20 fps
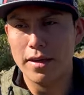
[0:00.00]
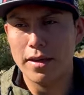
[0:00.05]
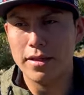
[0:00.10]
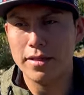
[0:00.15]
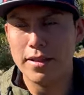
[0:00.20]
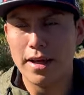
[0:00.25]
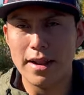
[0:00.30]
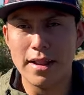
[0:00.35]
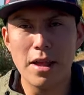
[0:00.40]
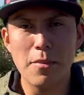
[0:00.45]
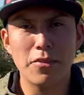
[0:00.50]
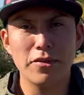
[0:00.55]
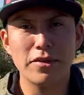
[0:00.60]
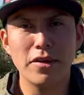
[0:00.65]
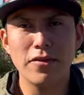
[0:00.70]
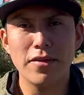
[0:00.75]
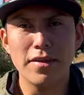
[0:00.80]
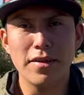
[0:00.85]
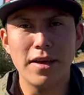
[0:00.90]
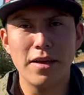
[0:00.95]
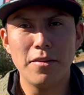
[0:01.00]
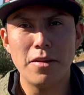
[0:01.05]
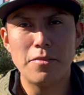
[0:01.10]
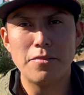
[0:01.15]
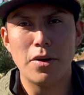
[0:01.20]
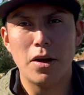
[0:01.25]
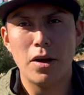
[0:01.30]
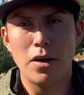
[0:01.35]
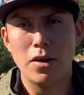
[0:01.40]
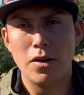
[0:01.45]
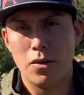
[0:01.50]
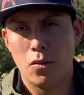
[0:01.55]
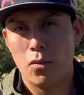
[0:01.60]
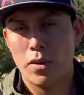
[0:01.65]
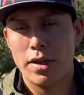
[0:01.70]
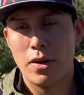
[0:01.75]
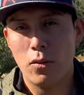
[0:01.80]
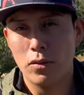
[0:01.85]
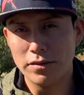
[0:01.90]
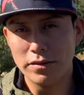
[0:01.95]
99% of the time, but when
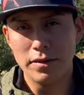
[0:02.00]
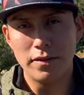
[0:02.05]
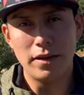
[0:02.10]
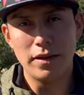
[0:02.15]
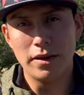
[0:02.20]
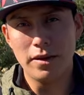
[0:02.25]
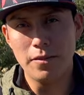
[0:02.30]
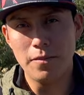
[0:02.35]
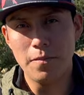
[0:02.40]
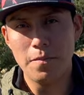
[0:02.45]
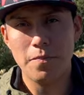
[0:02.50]
he wasn't there,